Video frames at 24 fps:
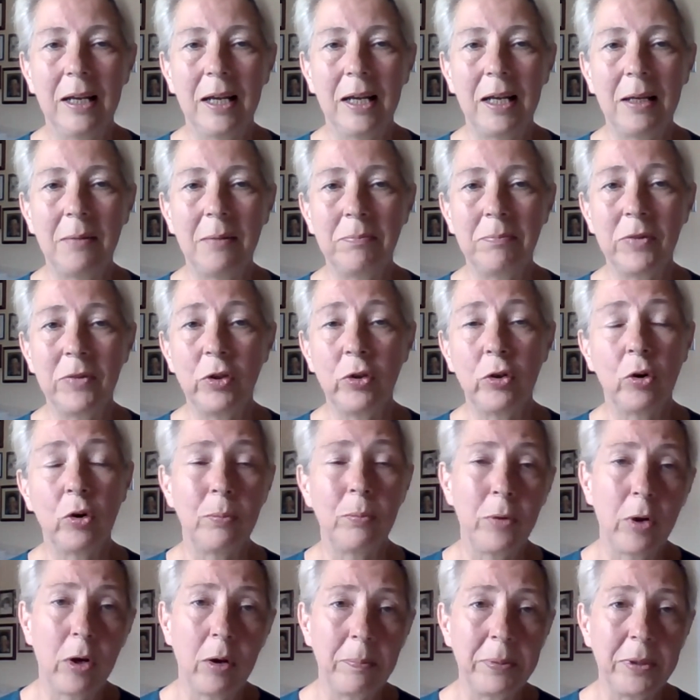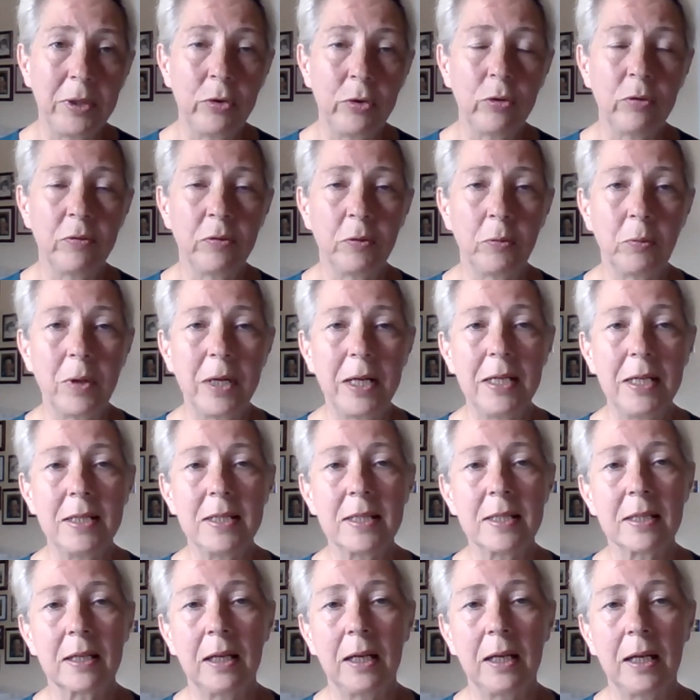Not being
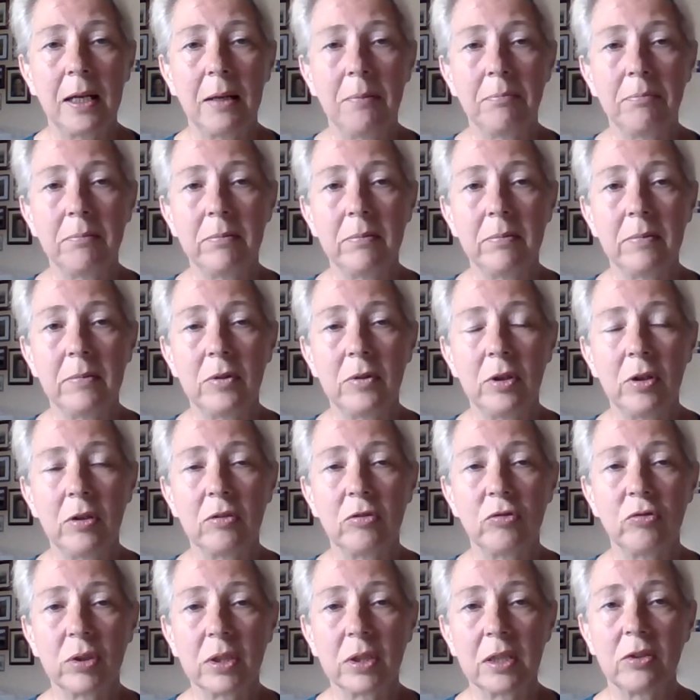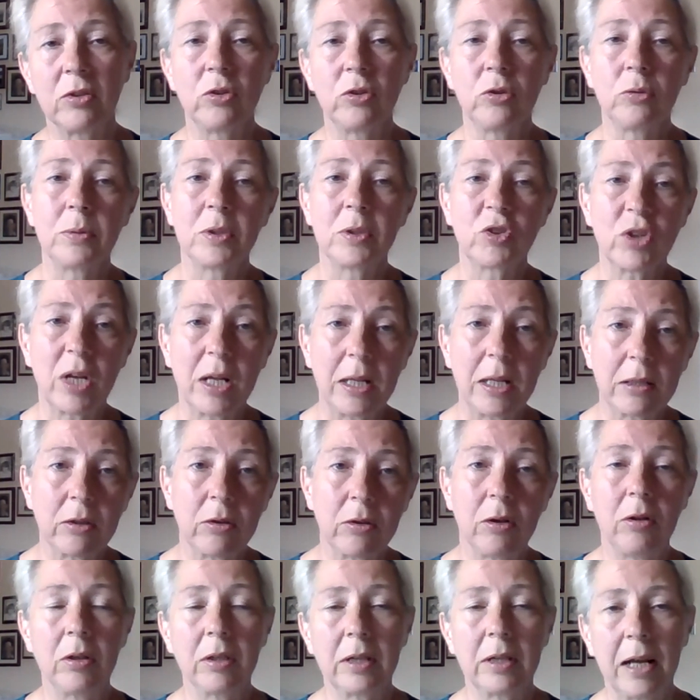overweight, not drinking too much
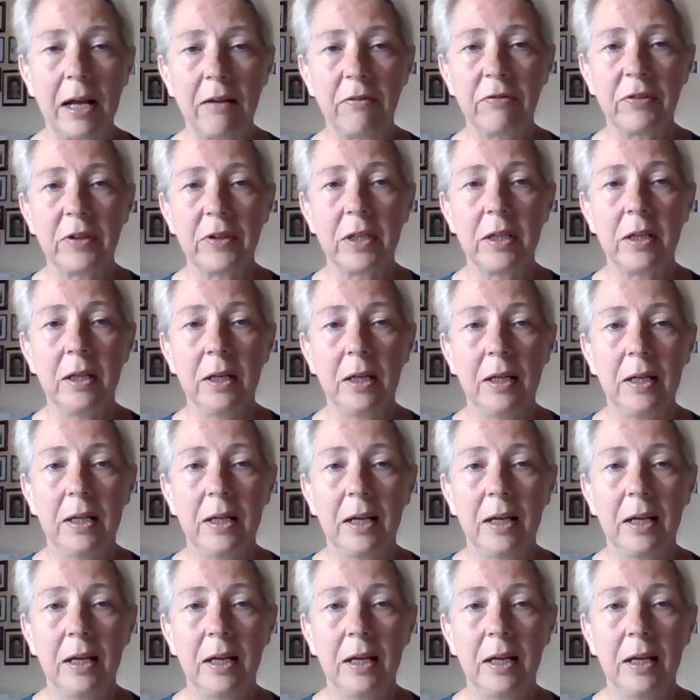alcohol, caffeine,